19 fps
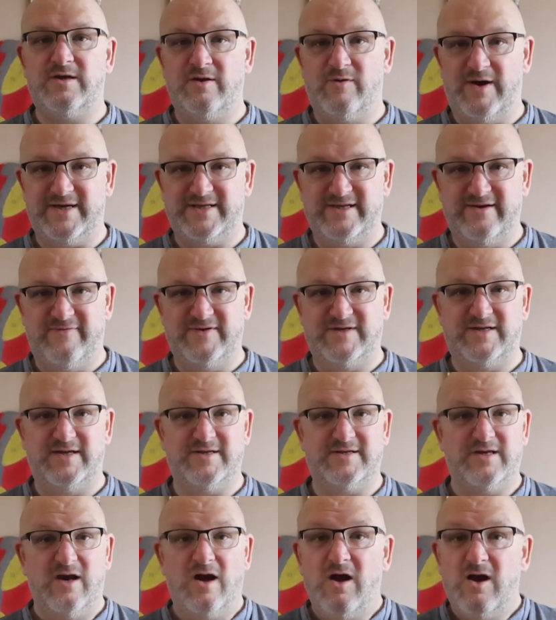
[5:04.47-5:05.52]
do
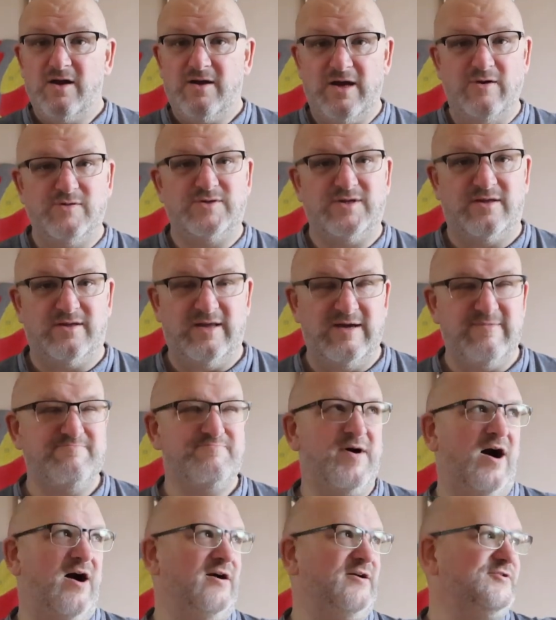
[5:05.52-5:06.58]
activities, go to theme
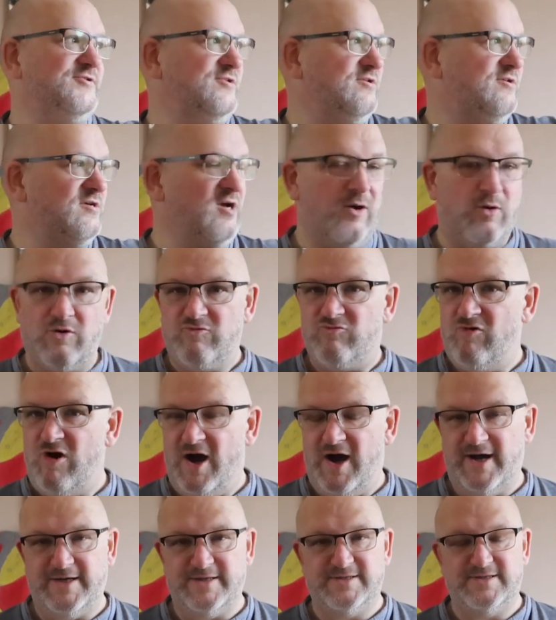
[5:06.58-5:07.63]
parks, go on
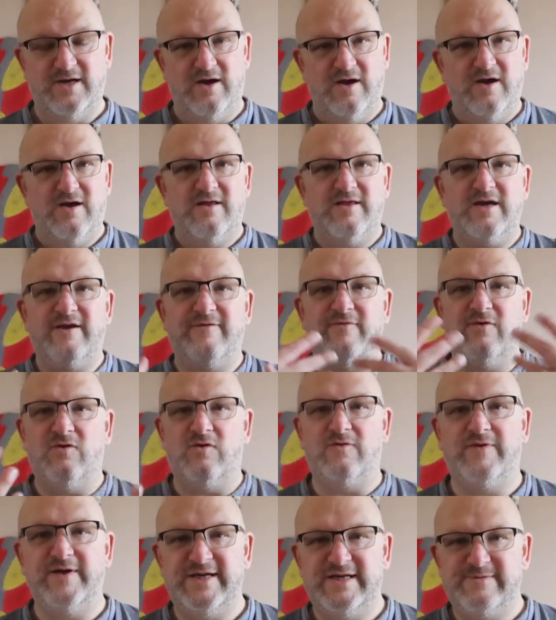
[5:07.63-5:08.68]
rides. Think of
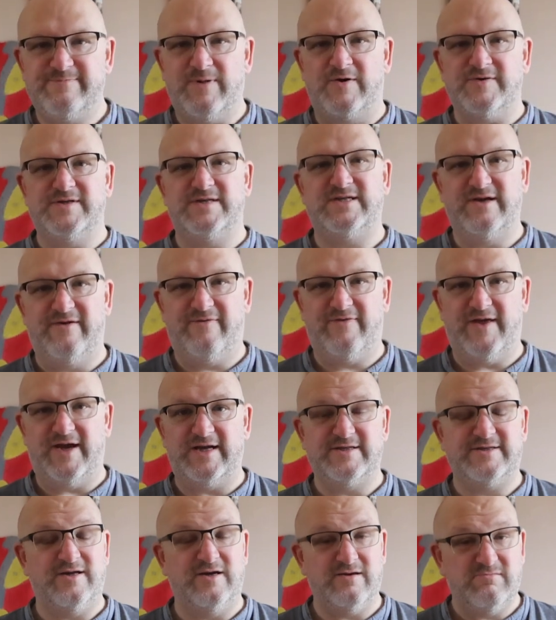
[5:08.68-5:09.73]
all these positive
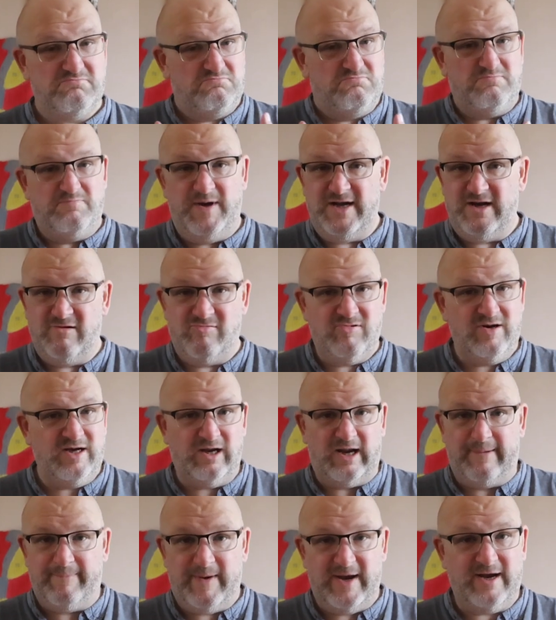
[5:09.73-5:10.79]
things that, being a
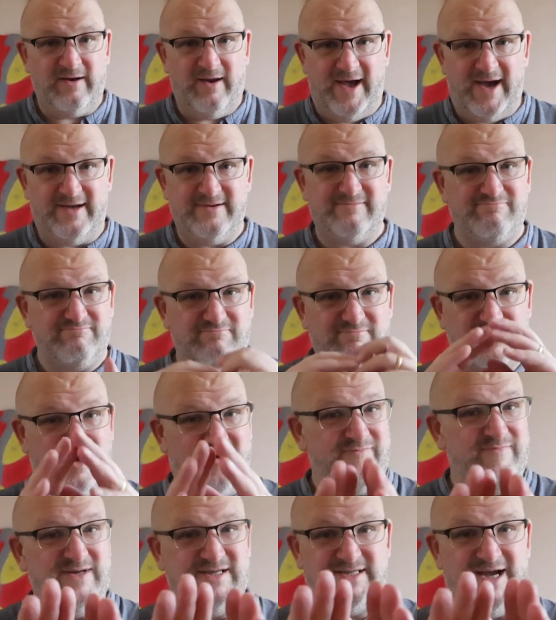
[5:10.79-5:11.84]
really big lad,
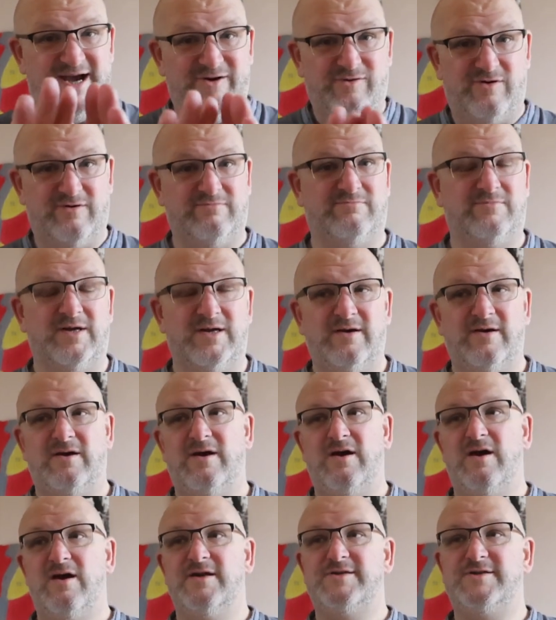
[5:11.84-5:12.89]
I've missed out on.
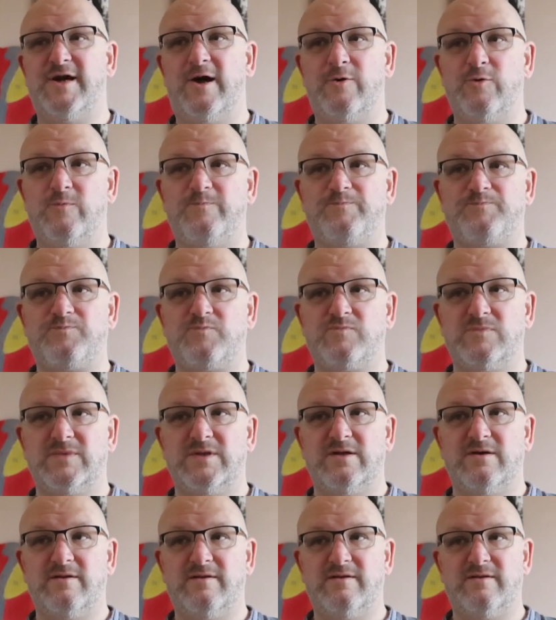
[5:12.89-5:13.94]
So
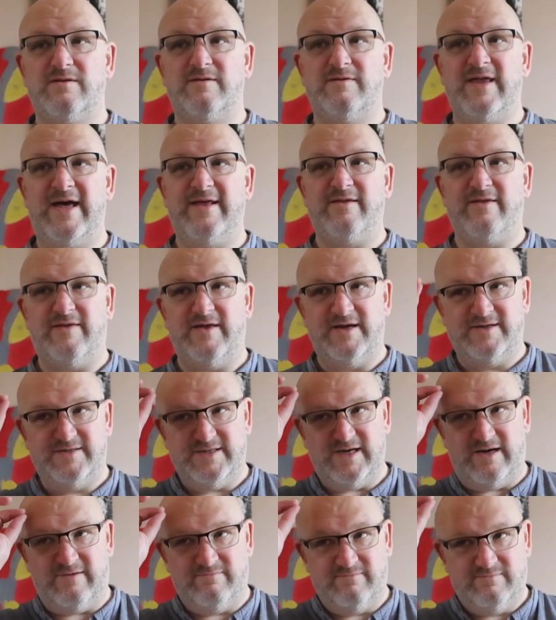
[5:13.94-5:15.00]
they're the things
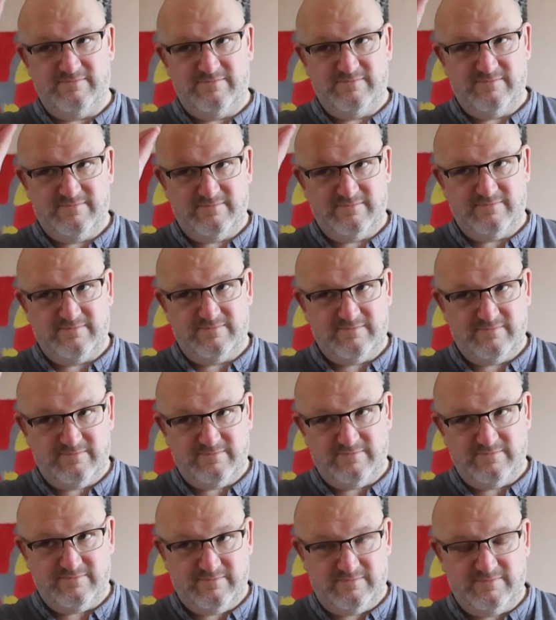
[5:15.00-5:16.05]
I'm
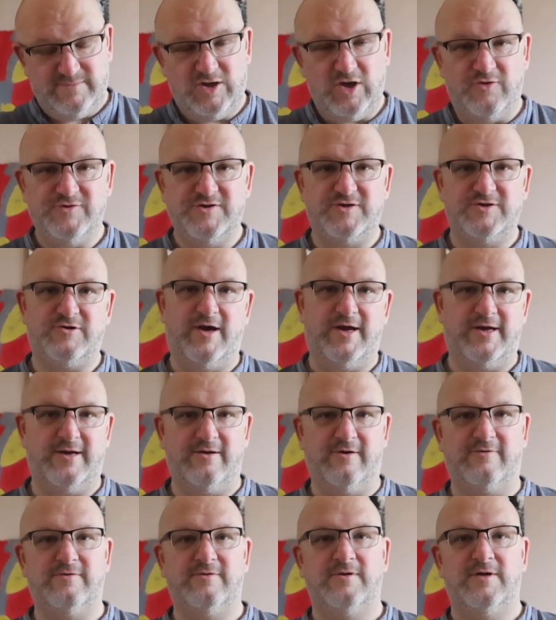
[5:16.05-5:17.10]
concentrating
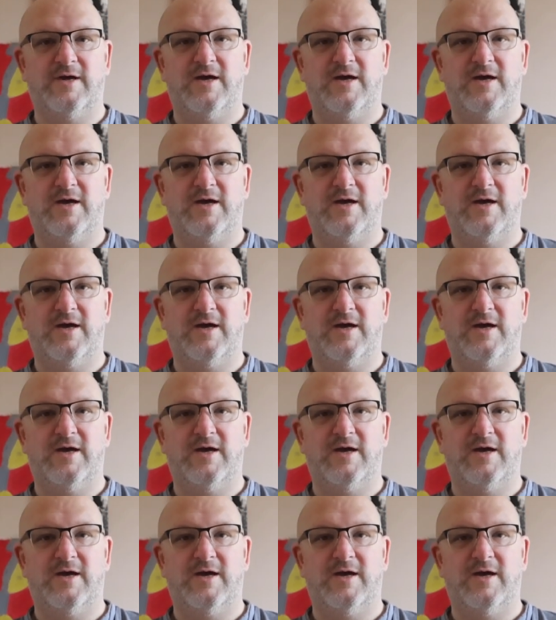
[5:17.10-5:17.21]
on.